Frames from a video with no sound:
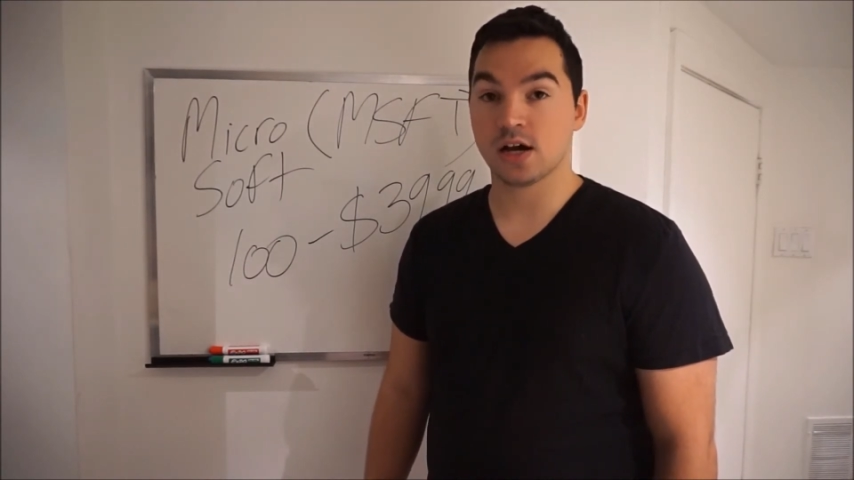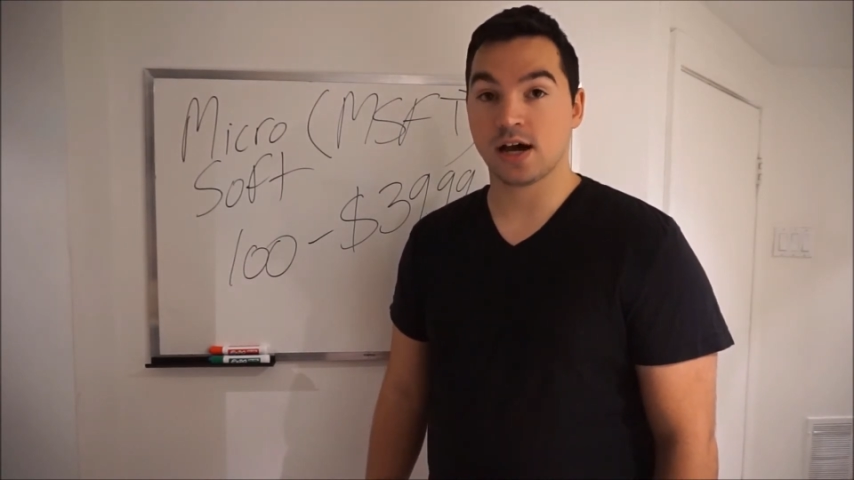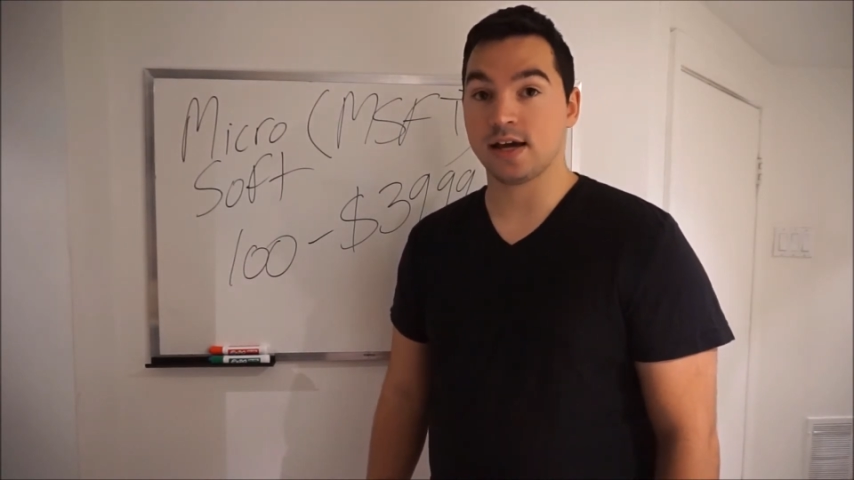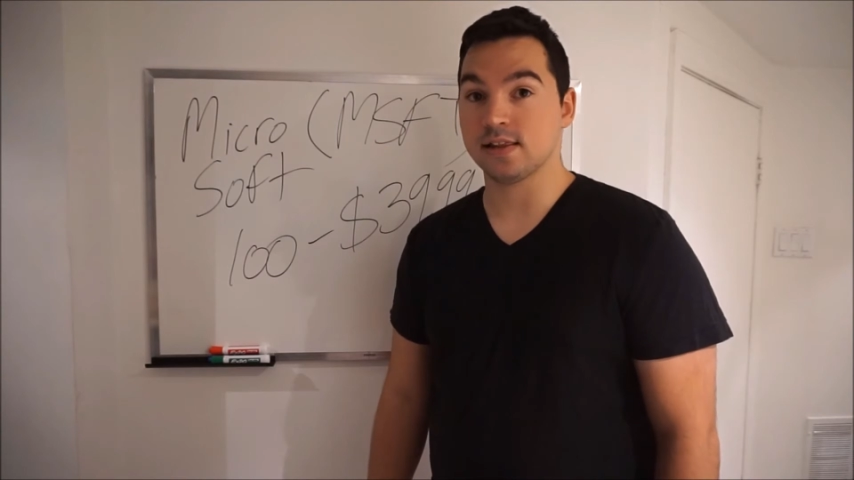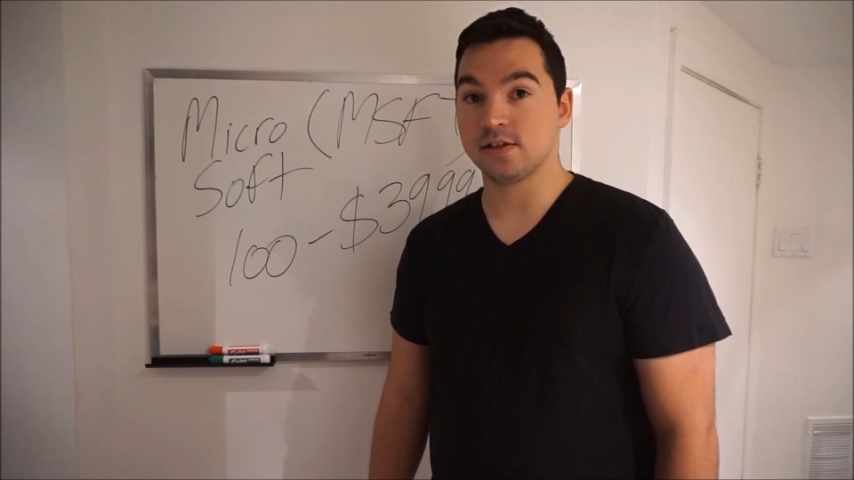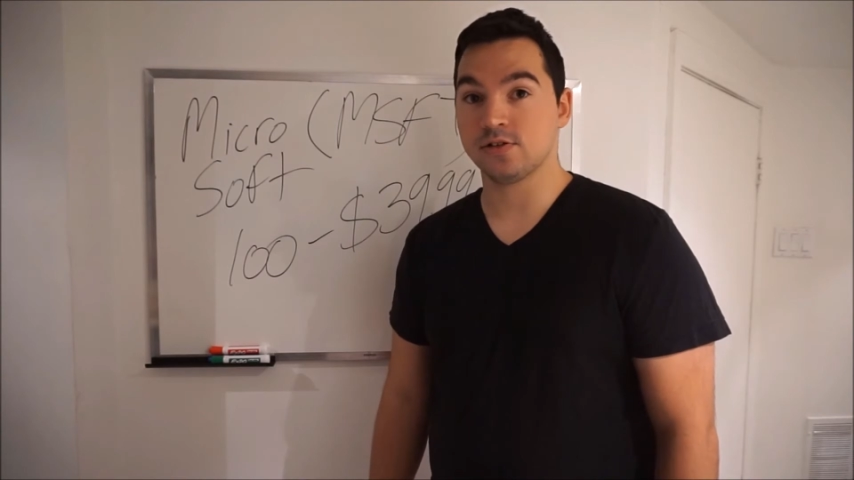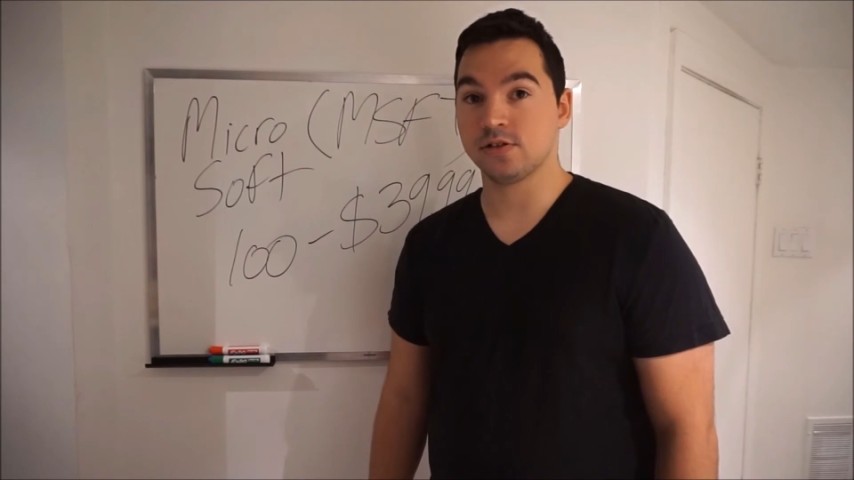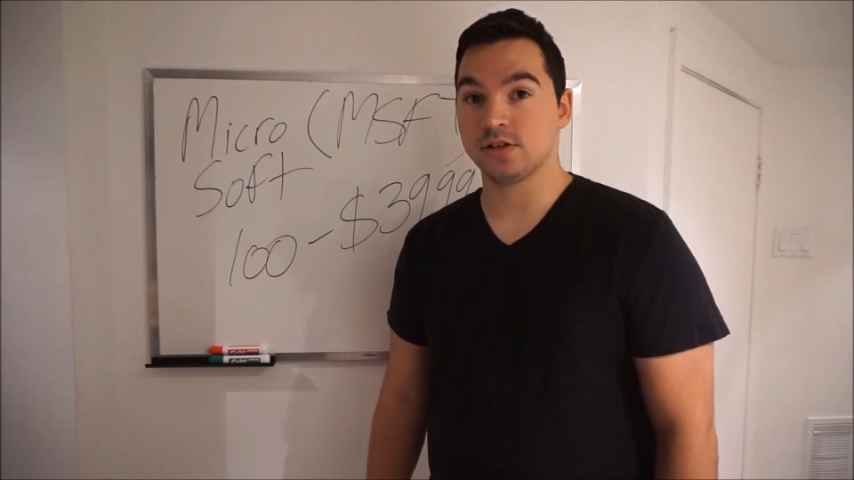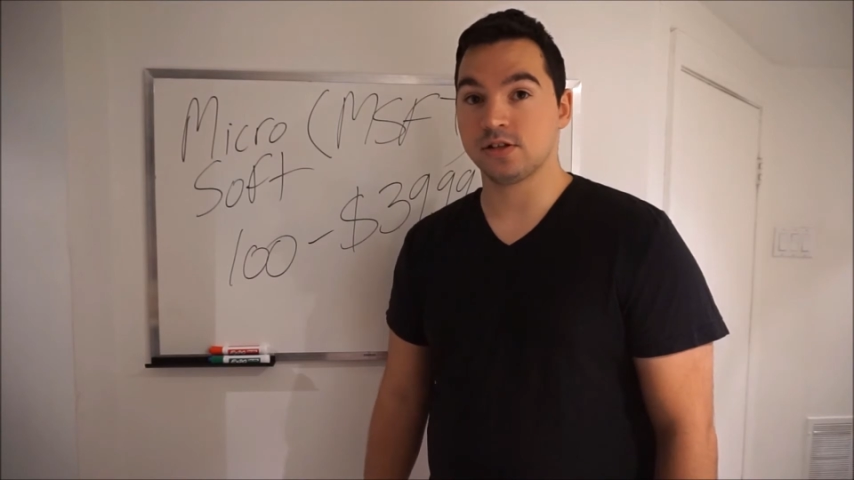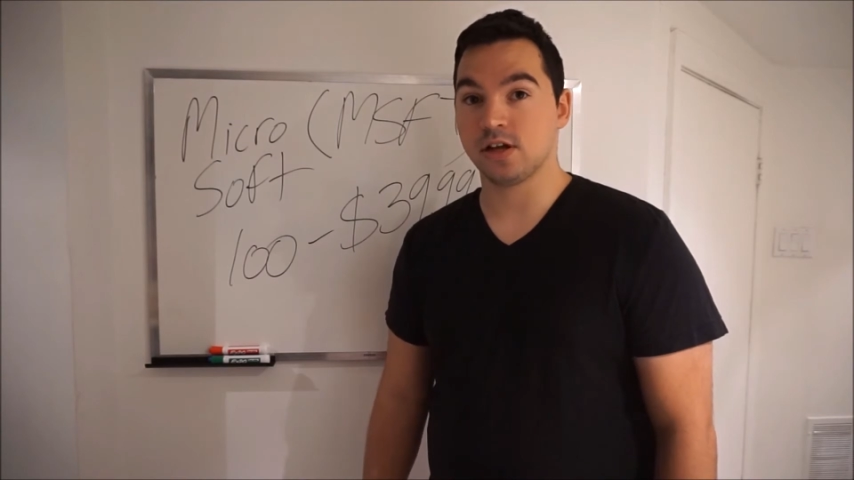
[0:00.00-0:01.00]
I
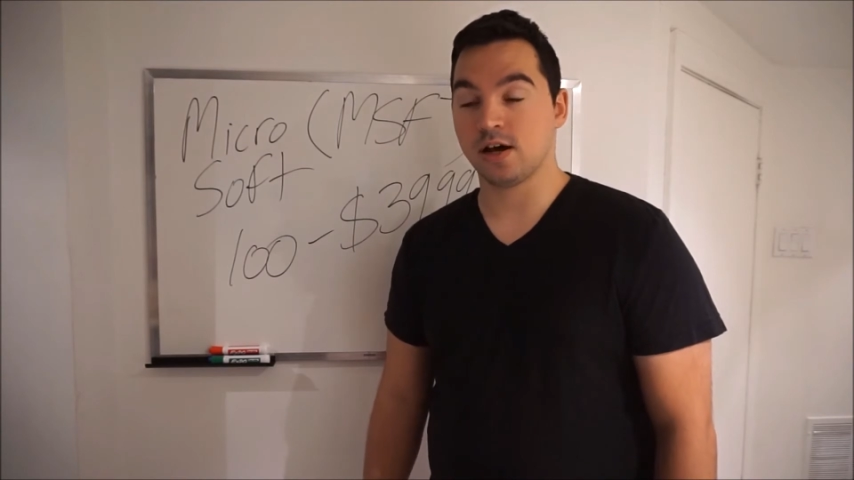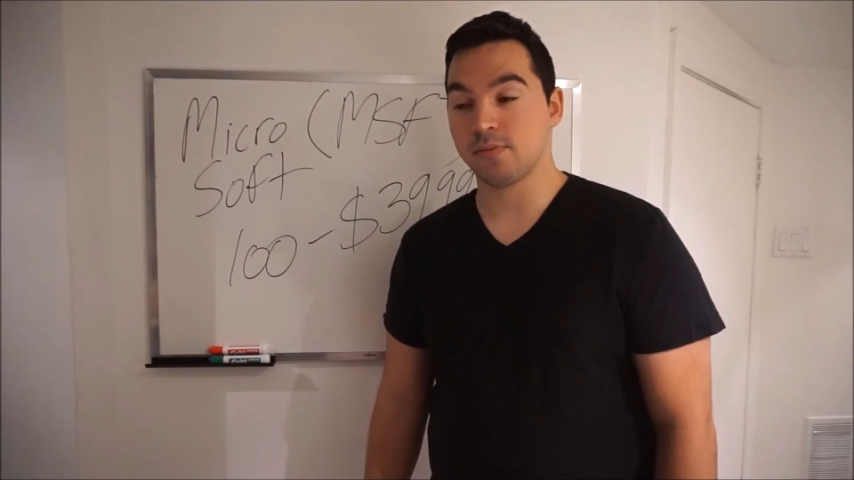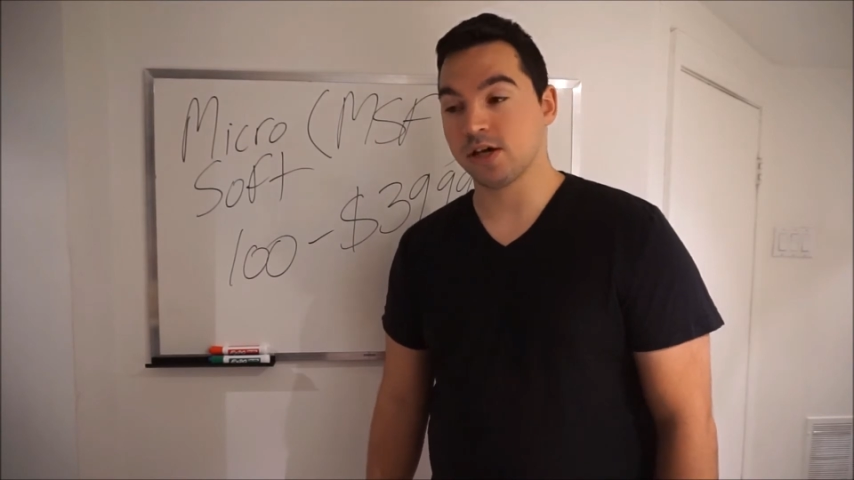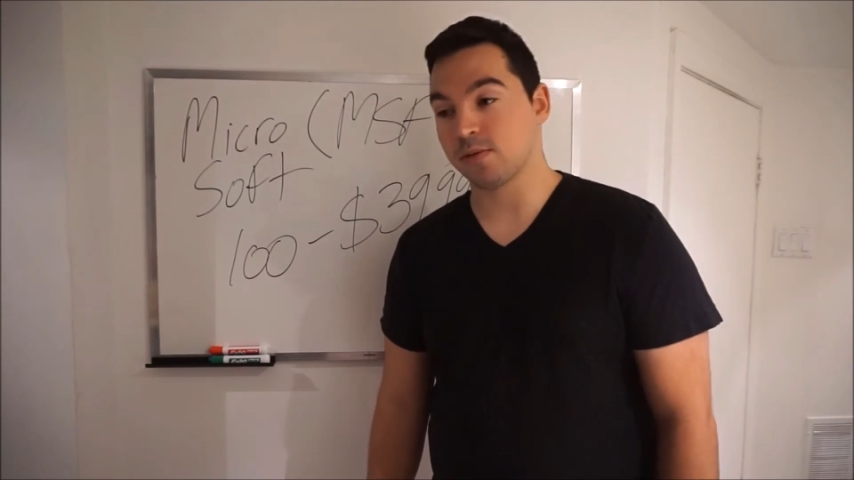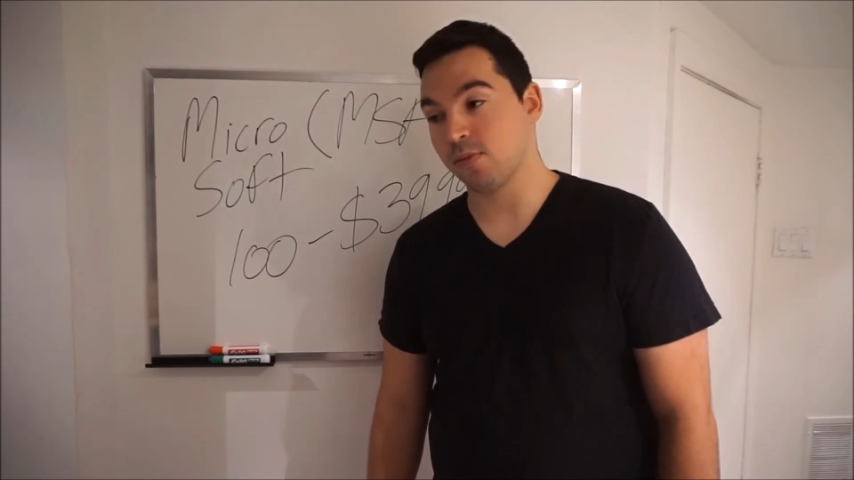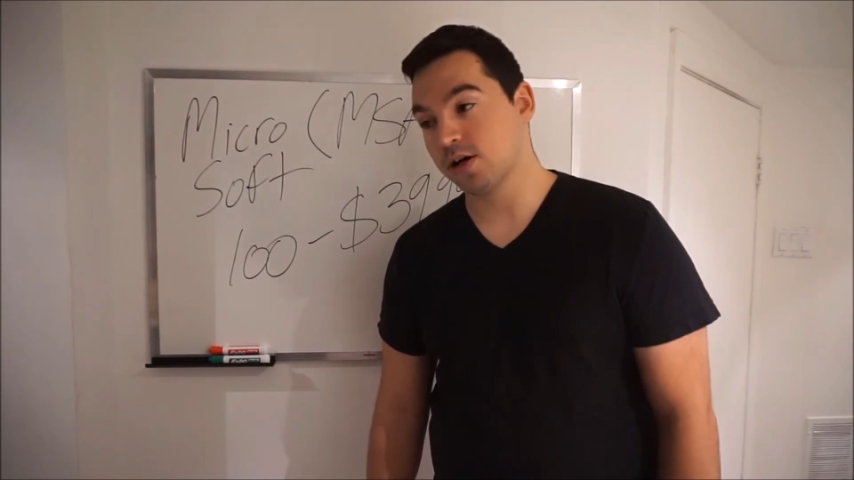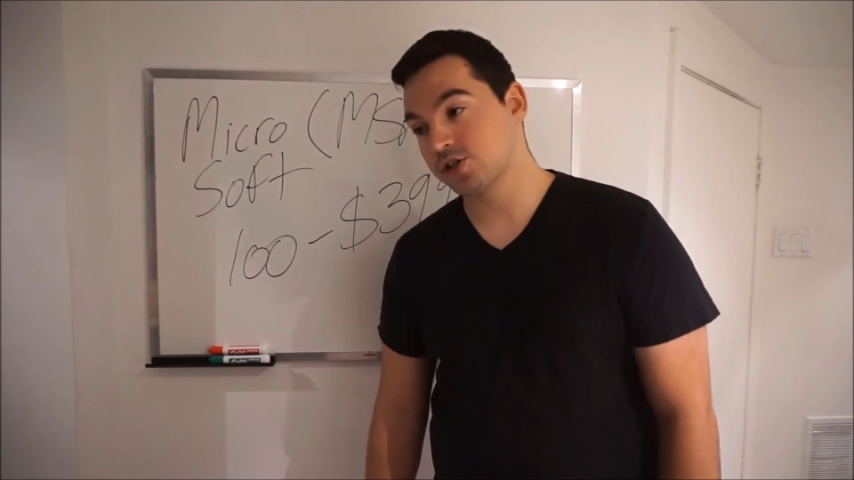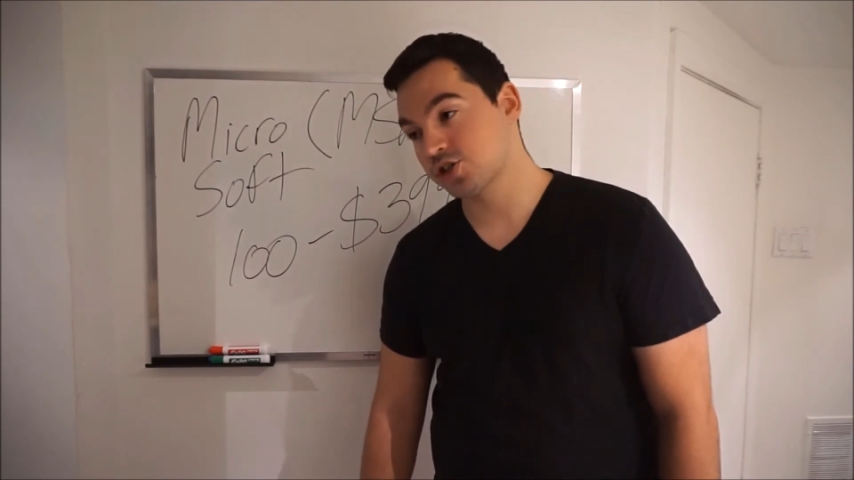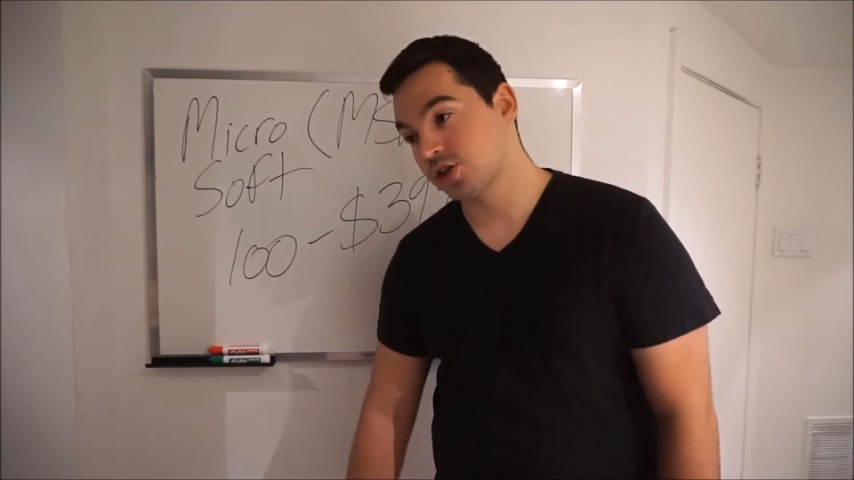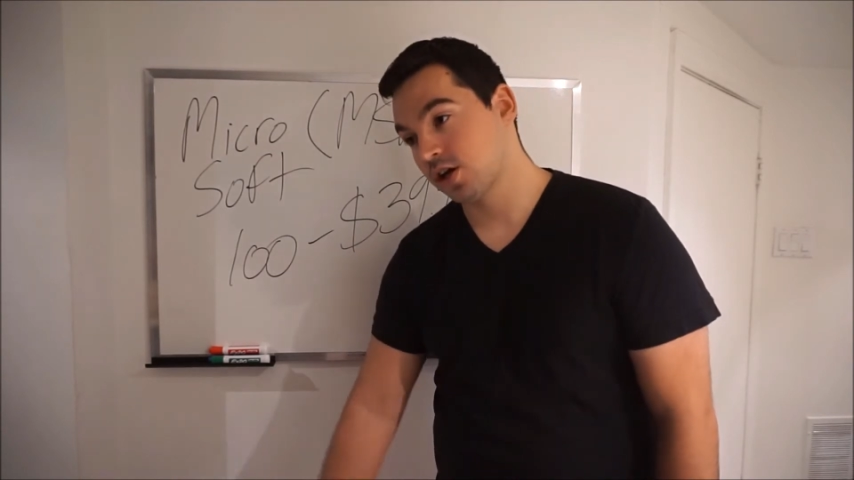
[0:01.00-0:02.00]
literally did not make much.